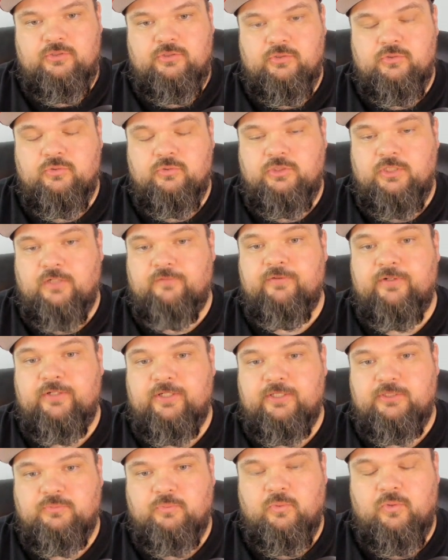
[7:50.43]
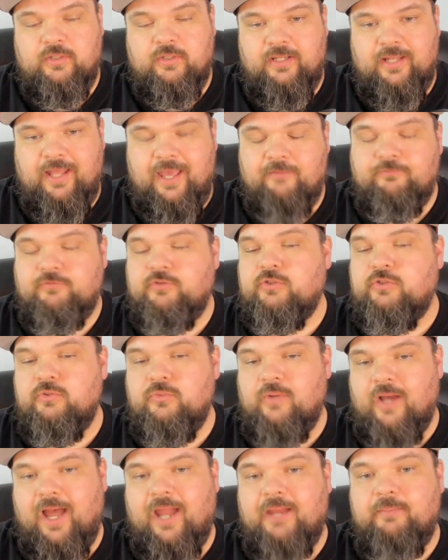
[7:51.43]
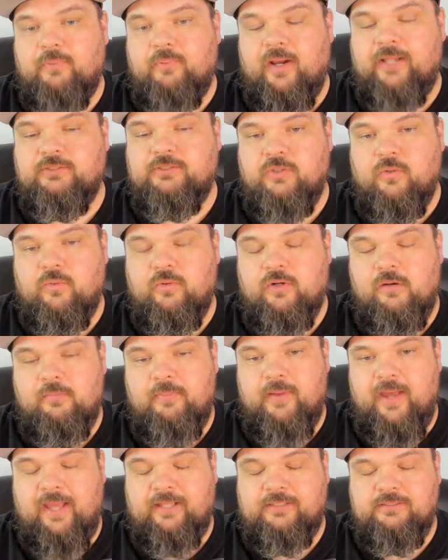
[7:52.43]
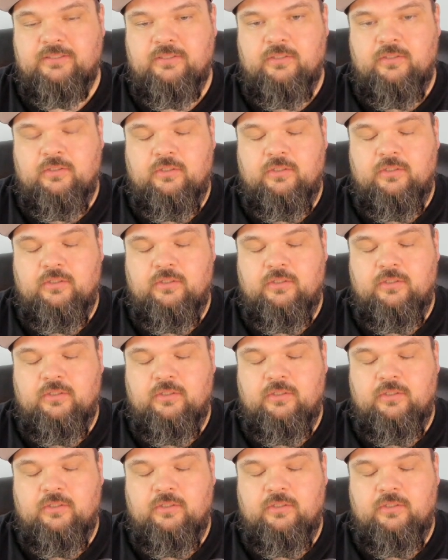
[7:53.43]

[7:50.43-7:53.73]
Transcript: to Charvarius Ward and have two high-priced cornerbacks